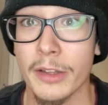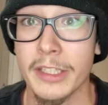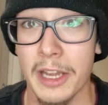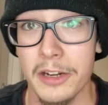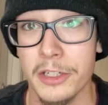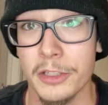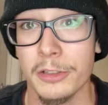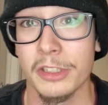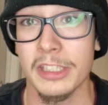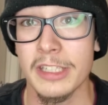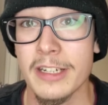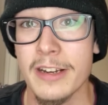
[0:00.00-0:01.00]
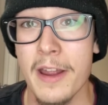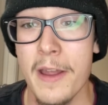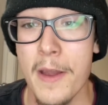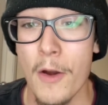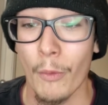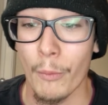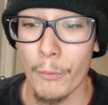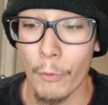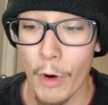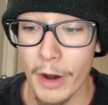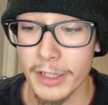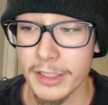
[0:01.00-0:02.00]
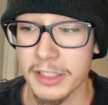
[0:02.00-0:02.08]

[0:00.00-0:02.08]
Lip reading: the edge of your seat, wanting to